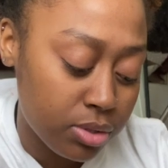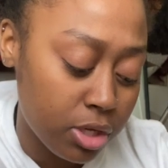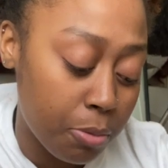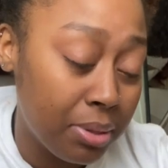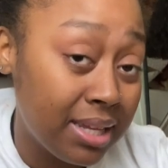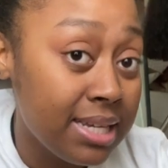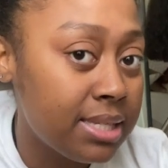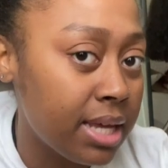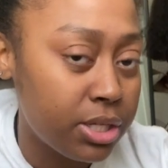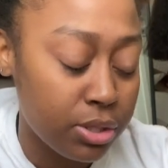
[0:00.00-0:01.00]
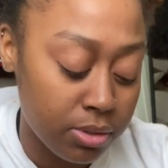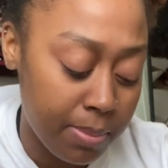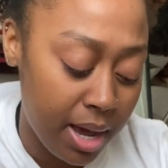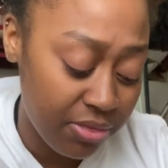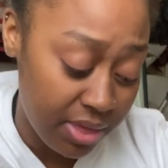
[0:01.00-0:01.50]
So please stay tuned
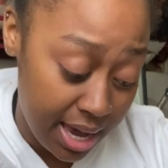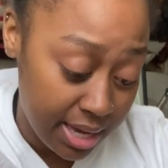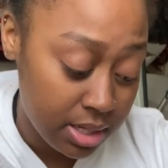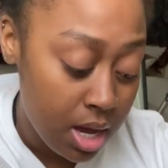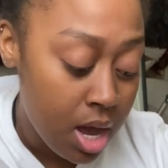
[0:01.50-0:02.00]
about that.